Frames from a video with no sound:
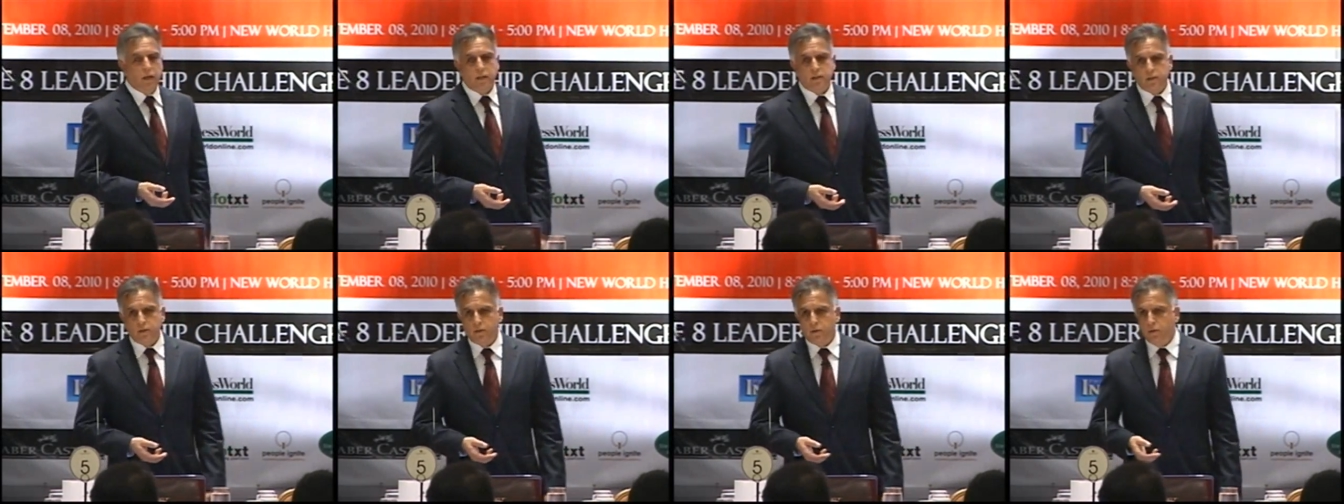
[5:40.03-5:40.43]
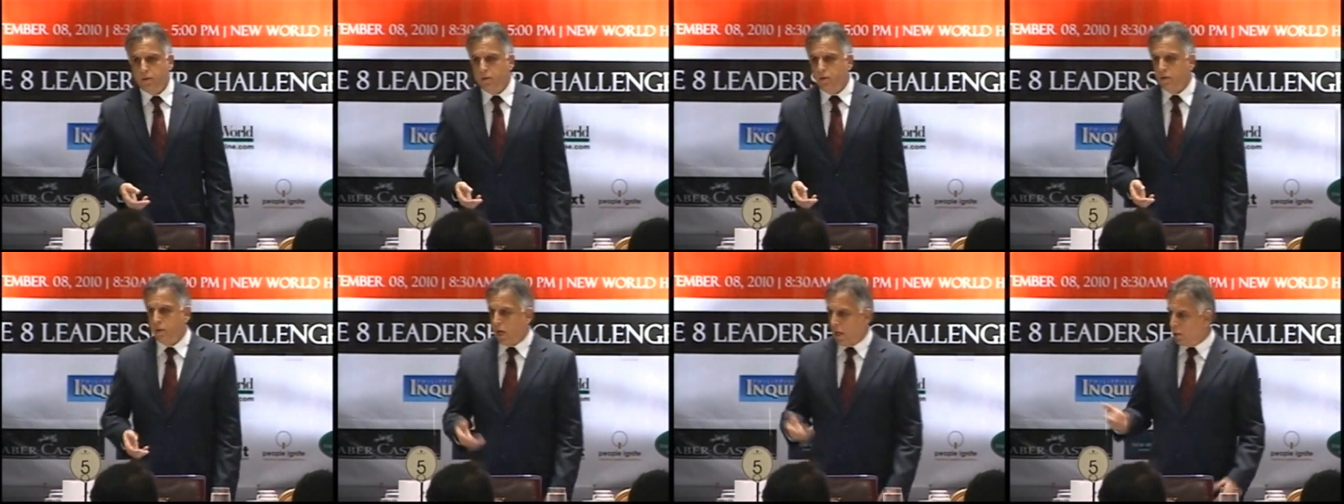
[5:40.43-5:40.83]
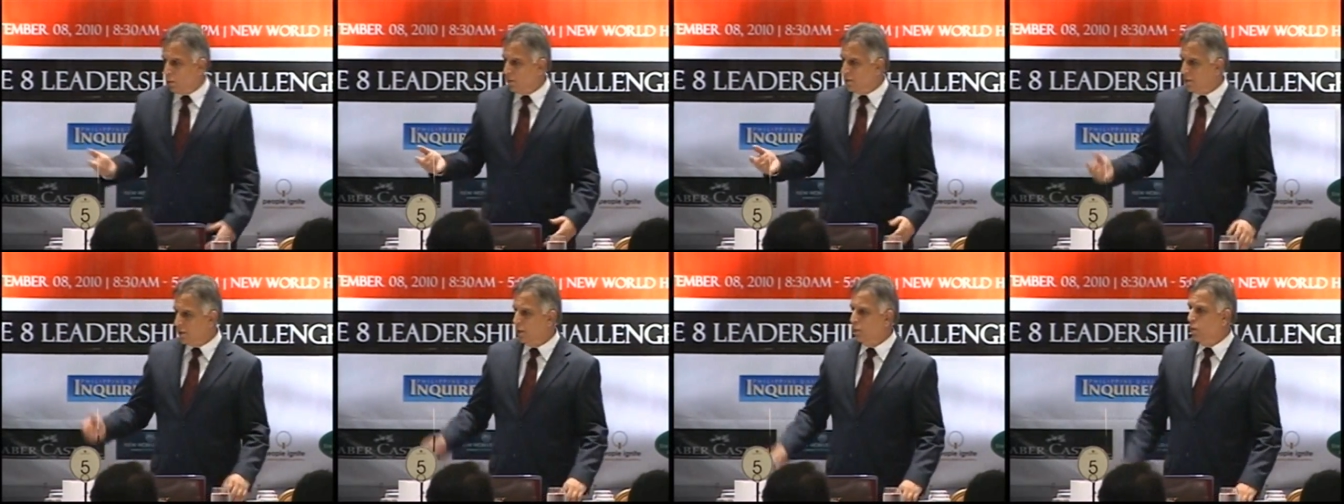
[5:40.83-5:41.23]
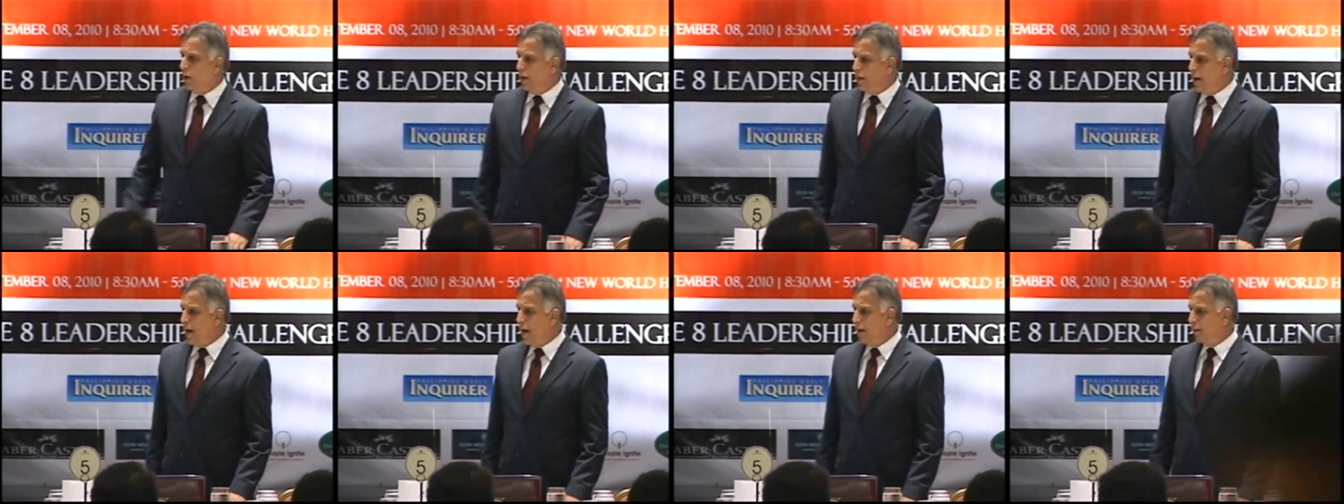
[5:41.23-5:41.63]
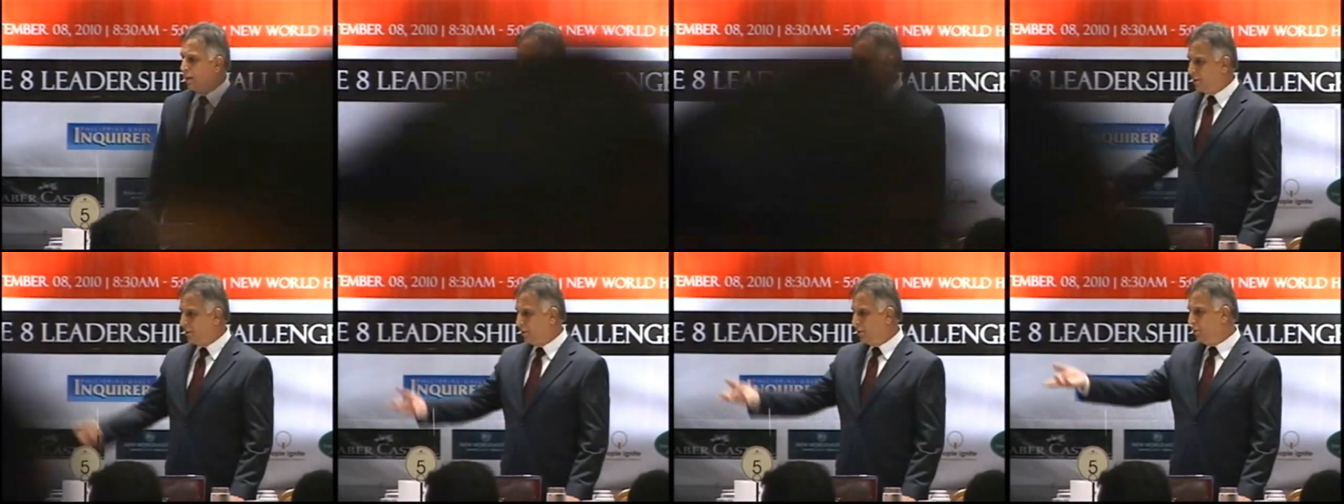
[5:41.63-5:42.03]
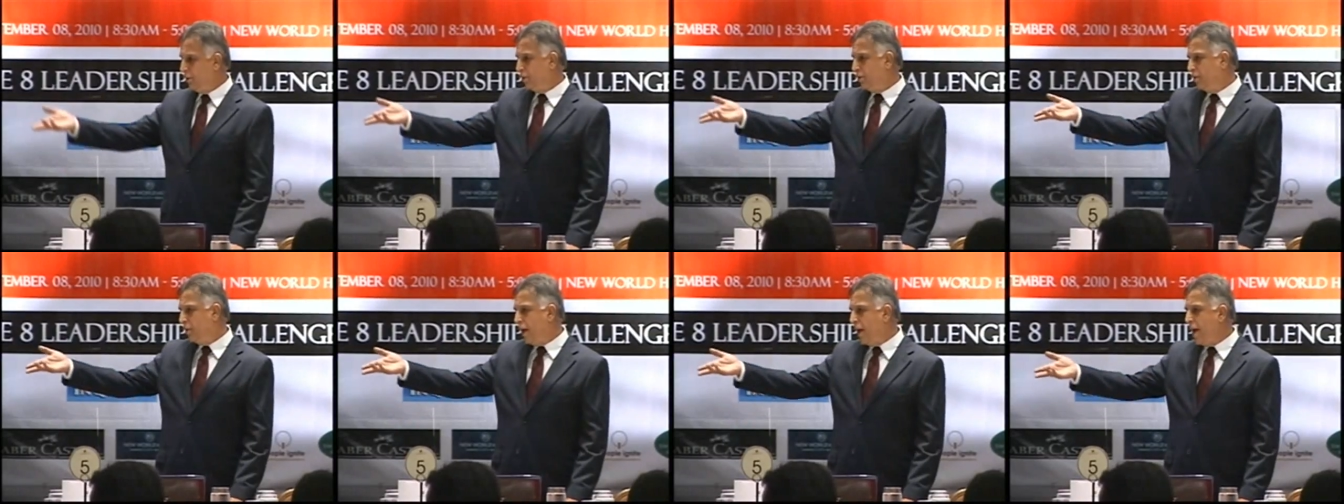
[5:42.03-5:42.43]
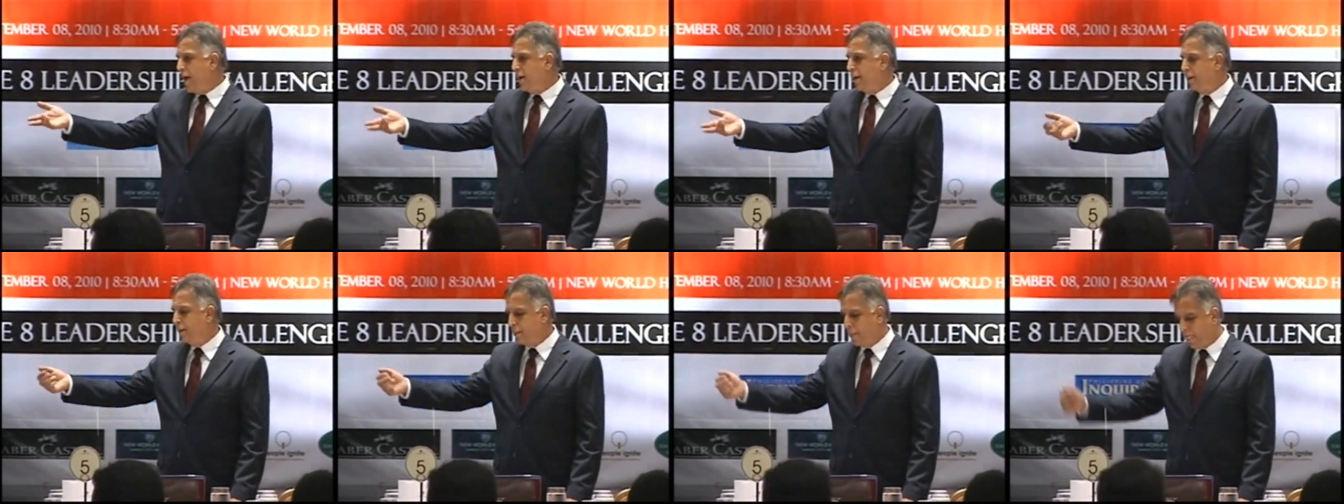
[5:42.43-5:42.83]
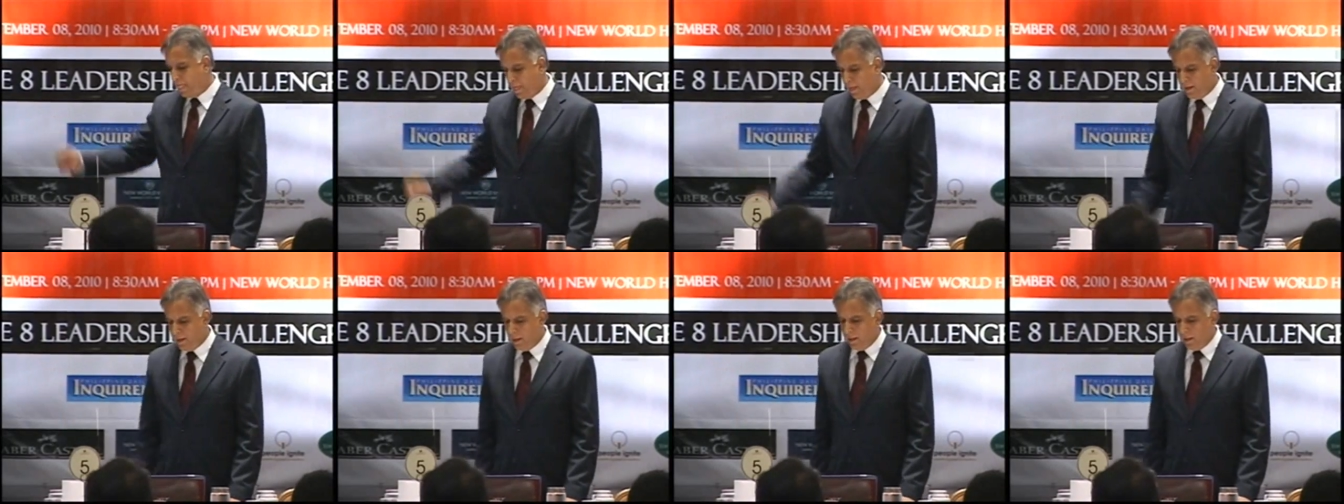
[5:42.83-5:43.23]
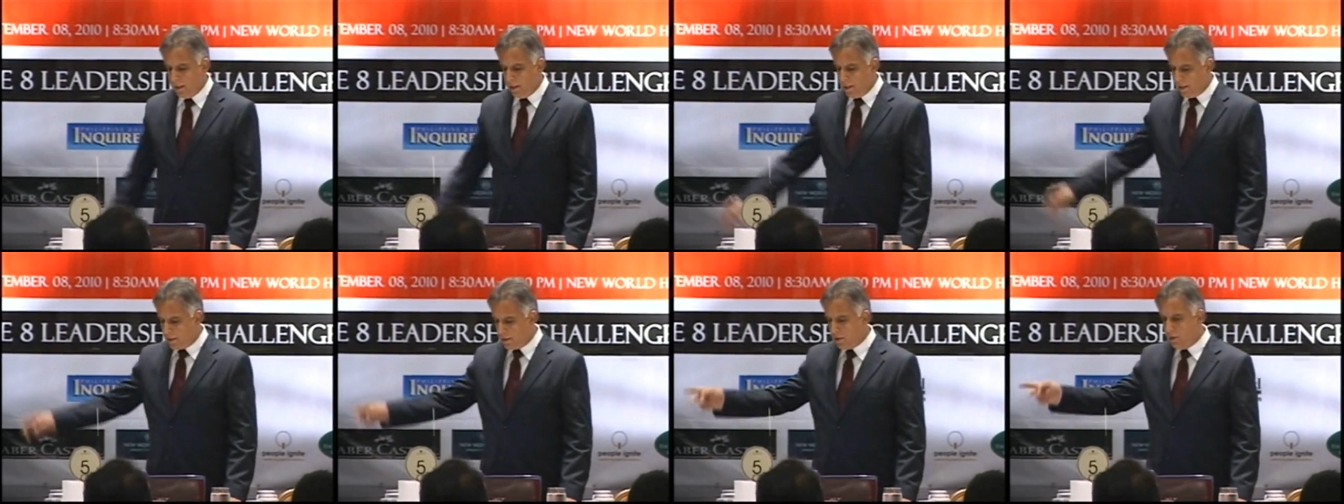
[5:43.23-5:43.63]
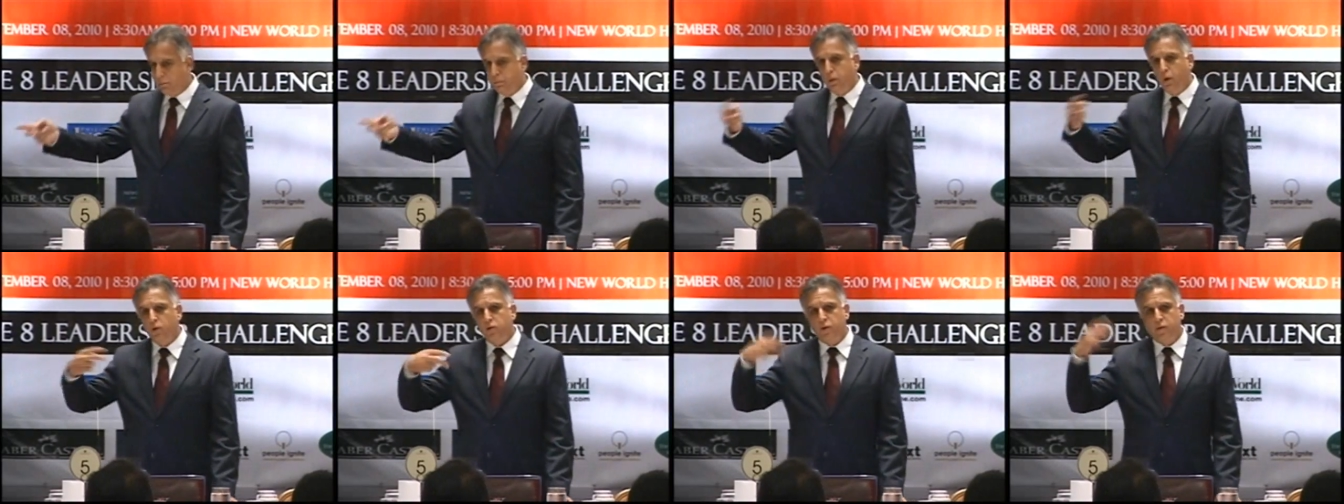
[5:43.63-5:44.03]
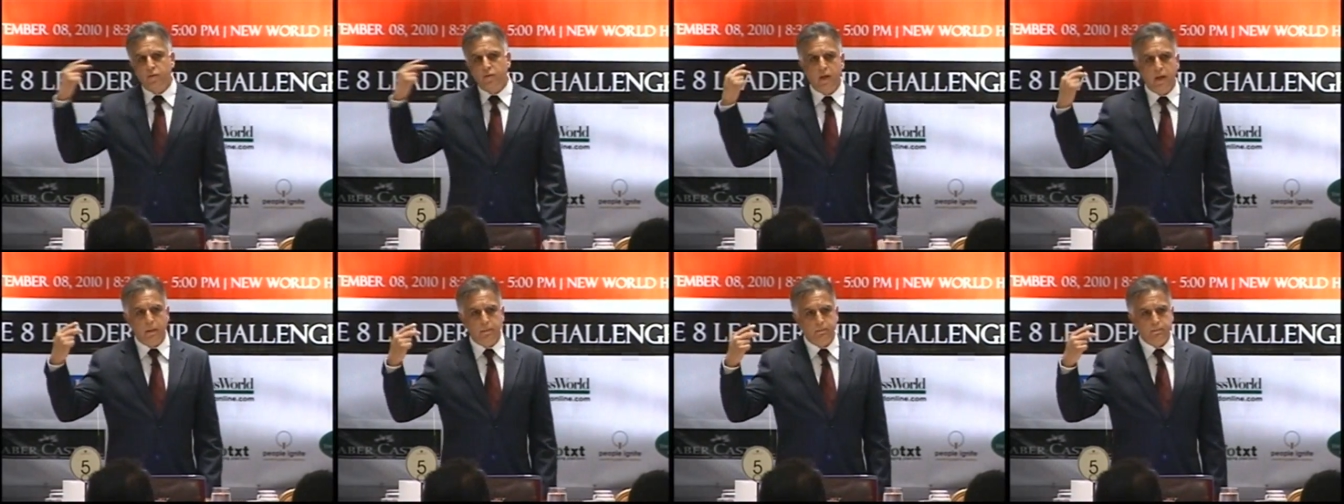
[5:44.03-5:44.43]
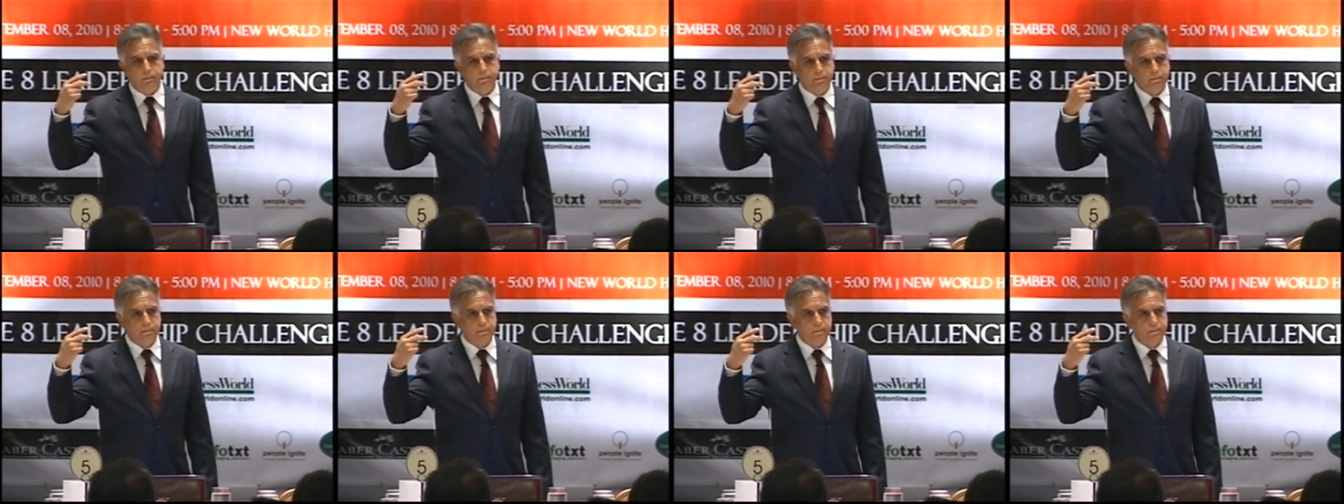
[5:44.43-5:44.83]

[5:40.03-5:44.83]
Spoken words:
So the other one said, why not? Let's do it today. So both of them